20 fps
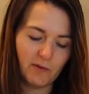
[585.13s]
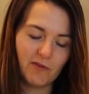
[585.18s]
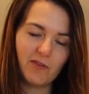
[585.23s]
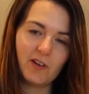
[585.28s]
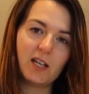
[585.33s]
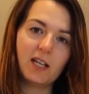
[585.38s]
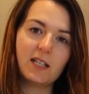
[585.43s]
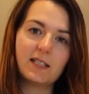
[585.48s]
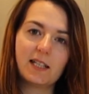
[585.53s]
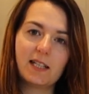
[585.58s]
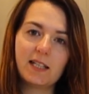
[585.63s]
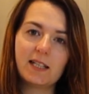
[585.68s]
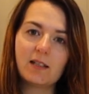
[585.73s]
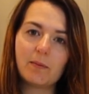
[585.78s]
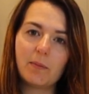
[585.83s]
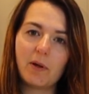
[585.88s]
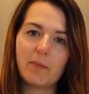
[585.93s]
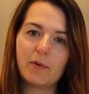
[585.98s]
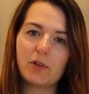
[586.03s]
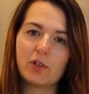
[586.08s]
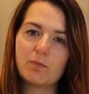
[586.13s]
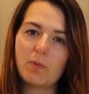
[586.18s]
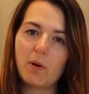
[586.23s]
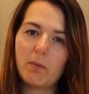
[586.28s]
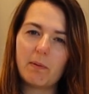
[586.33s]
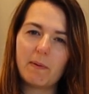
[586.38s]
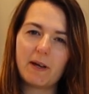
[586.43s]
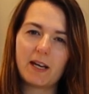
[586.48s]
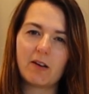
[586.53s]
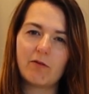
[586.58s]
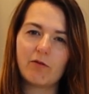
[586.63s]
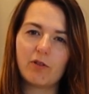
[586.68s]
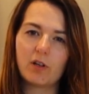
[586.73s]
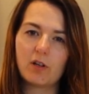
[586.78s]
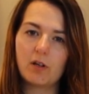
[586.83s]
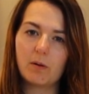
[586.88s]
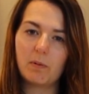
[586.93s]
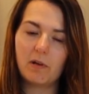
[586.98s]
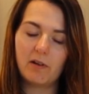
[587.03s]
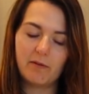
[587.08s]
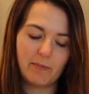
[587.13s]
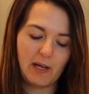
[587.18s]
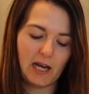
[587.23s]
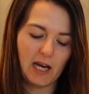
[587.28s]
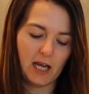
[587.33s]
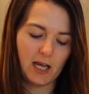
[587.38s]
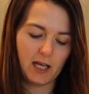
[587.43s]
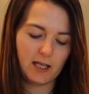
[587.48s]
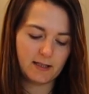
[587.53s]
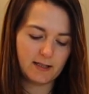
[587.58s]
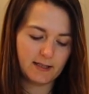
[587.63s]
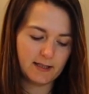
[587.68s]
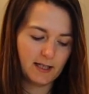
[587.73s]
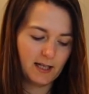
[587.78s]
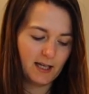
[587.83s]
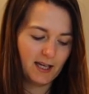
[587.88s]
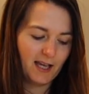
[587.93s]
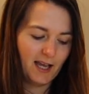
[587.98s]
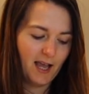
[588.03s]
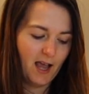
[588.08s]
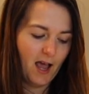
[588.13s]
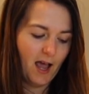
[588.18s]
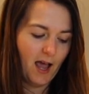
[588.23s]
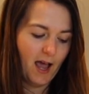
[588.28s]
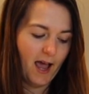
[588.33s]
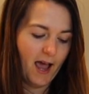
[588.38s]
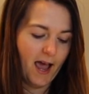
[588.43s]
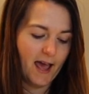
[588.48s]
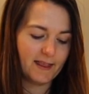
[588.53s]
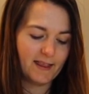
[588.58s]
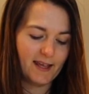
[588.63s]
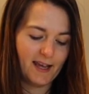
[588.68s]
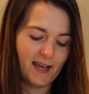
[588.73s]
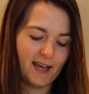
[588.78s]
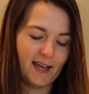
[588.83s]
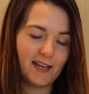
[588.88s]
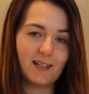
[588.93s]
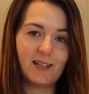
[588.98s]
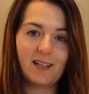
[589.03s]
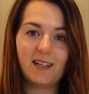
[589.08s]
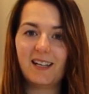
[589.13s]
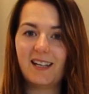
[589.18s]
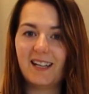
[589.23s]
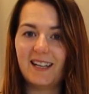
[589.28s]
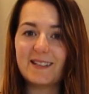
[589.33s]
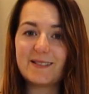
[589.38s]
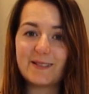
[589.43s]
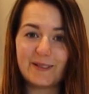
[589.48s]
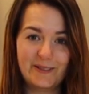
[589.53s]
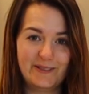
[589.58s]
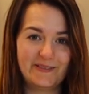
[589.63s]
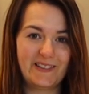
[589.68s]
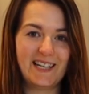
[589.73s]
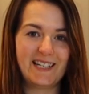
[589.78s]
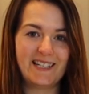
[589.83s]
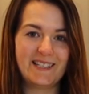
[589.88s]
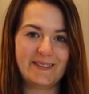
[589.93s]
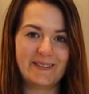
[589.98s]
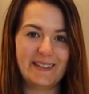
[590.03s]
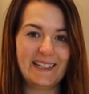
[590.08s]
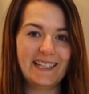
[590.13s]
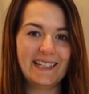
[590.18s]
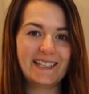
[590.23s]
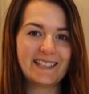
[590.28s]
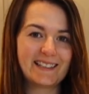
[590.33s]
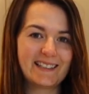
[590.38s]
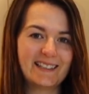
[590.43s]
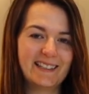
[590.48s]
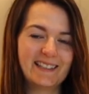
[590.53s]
If it needs a little bit more, just pop it back in for a couple of minutes and then it's all ready to eat.